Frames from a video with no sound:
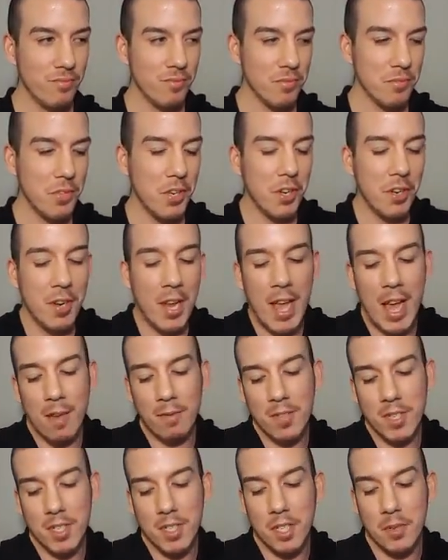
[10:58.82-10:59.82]
you don't
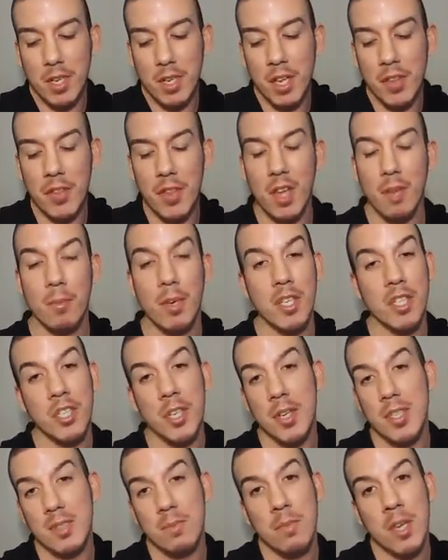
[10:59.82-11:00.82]
have to do anything, but
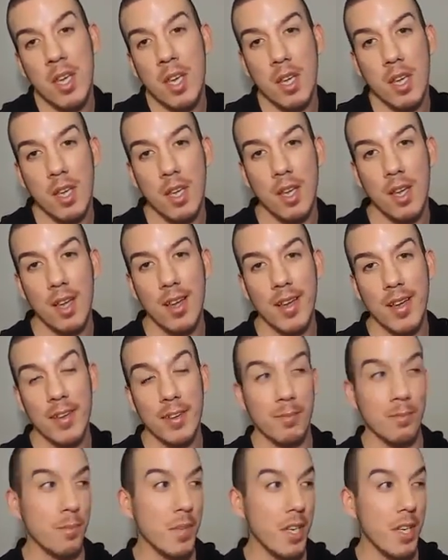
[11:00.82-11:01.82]
just be,
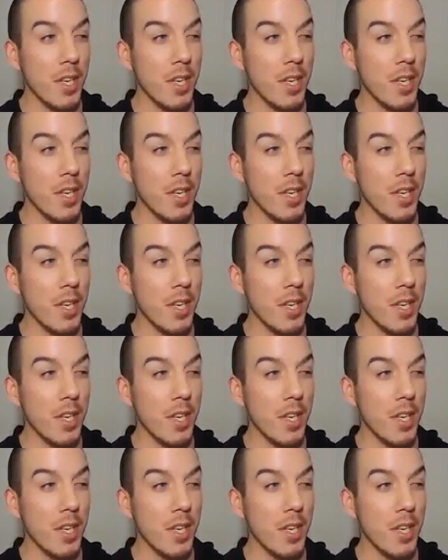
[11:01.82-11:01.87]
be